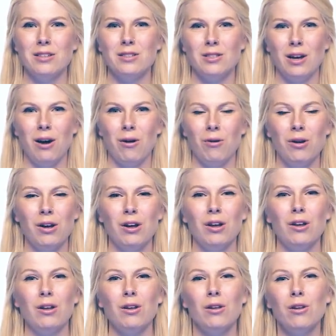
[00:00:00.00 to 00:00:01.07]
So,
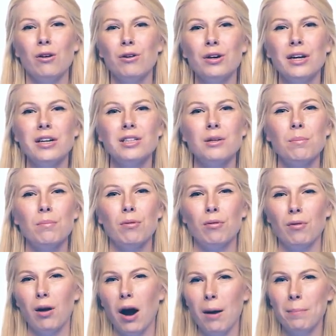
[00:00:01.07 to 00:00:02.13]
learning to
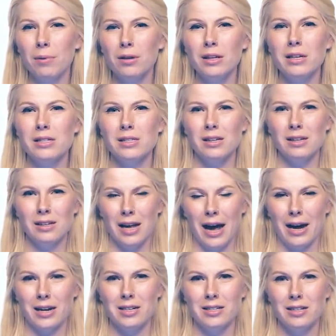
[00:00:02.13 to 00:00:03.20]
properly
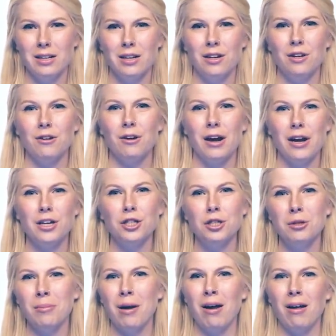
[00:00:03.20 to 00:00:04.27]
select your
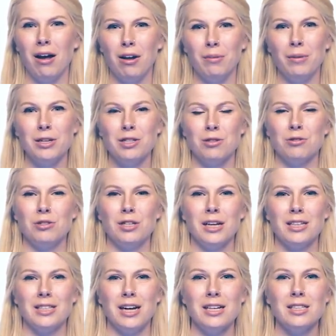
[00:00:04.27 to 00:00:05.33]
HTML elements through
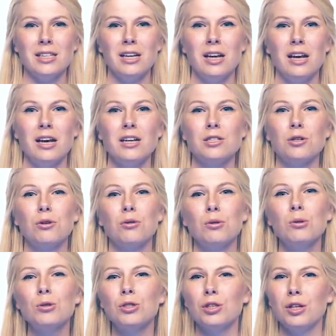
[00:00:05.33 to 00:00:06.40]
CSS is
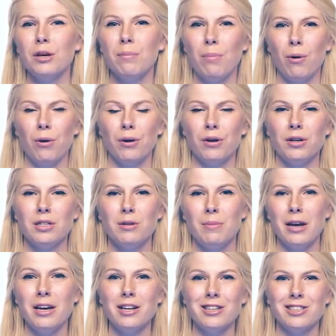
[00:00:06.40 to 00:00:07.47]
crucially important to
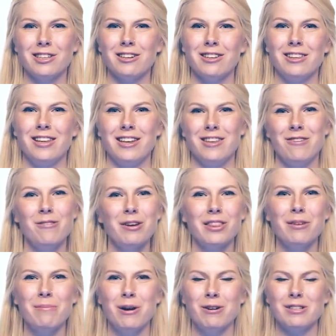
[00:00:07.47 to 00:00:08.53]
making sure that you
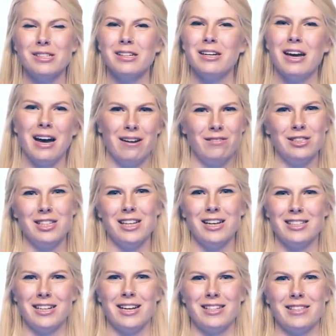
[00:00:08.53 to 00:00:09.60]
get the most out of
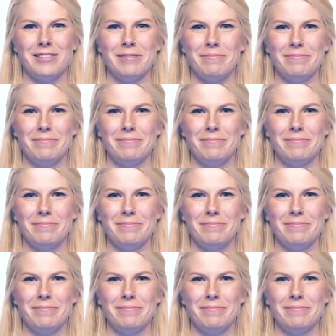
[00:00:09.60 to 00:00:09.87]
CSS.